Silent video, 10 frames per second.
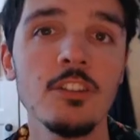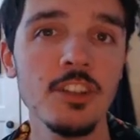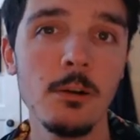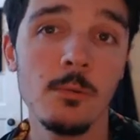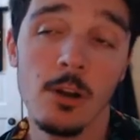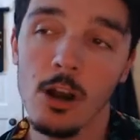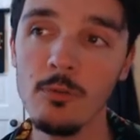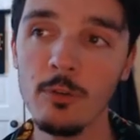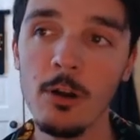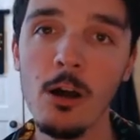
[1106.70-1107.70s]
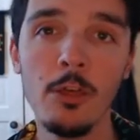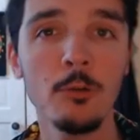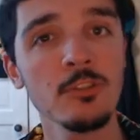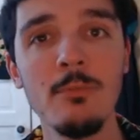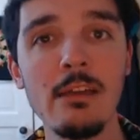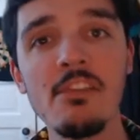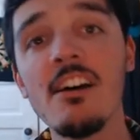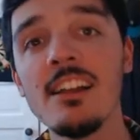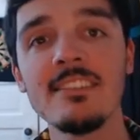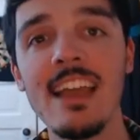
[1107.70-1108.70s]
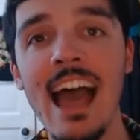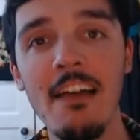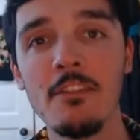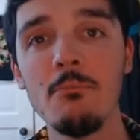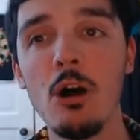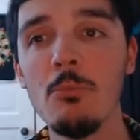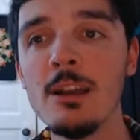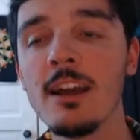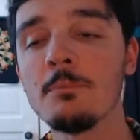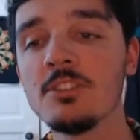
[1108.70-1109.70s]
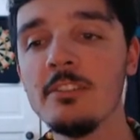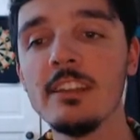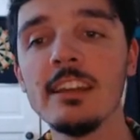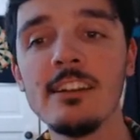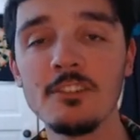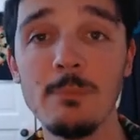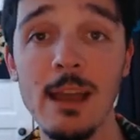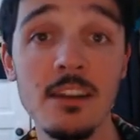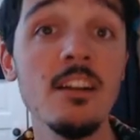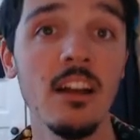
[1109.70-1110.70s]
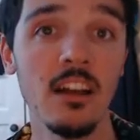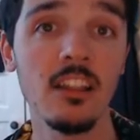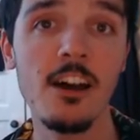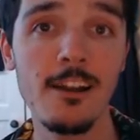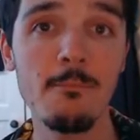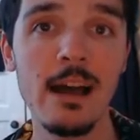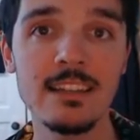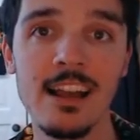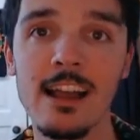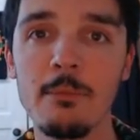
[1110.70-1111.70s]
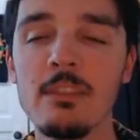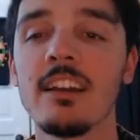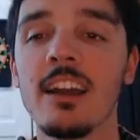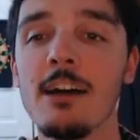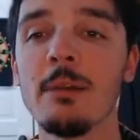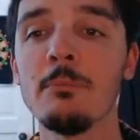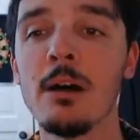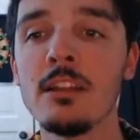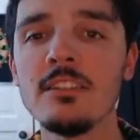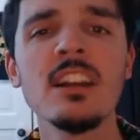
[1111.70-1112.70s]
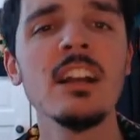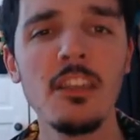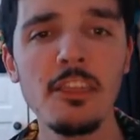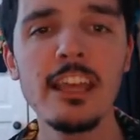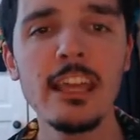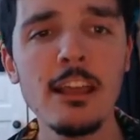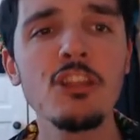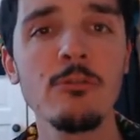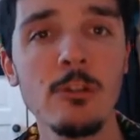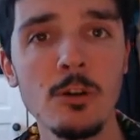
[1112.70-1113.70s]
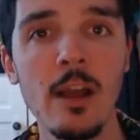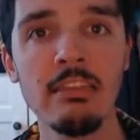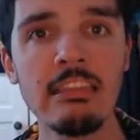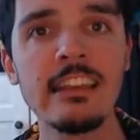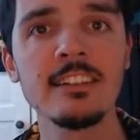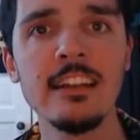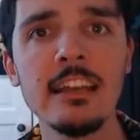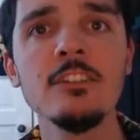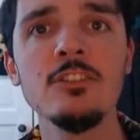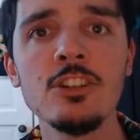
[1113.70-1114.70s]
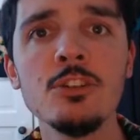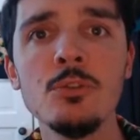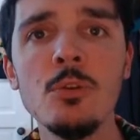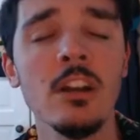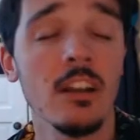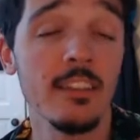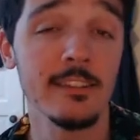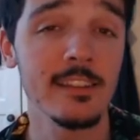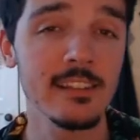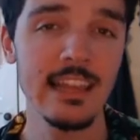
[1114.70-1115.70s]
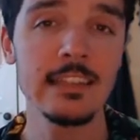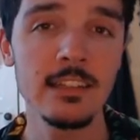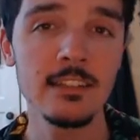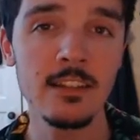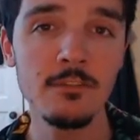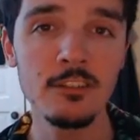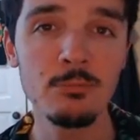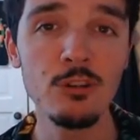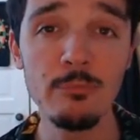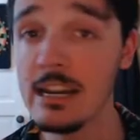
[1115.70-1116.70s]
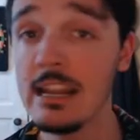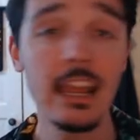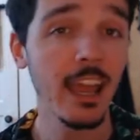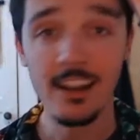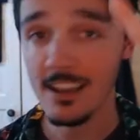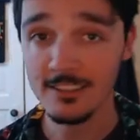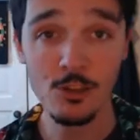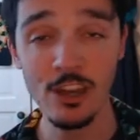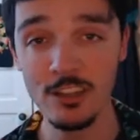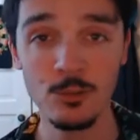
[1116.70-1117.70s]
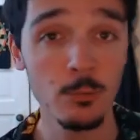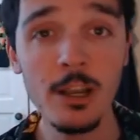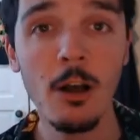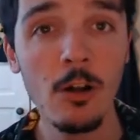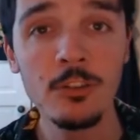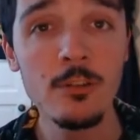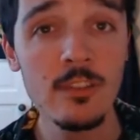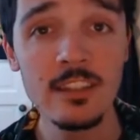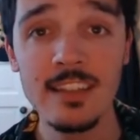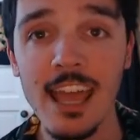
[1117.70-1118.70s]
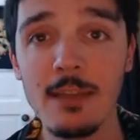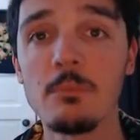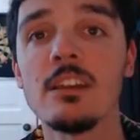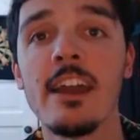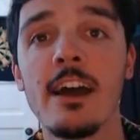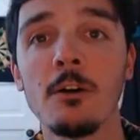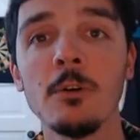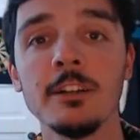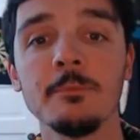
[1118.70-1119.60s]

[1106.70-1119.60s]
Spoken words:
So overall, those are my thoughts at the moment. I'm certainly going to spend a lot of my time in the coming months thinking through and listening to the successes of this movement, and I suggest we all do the same, you know.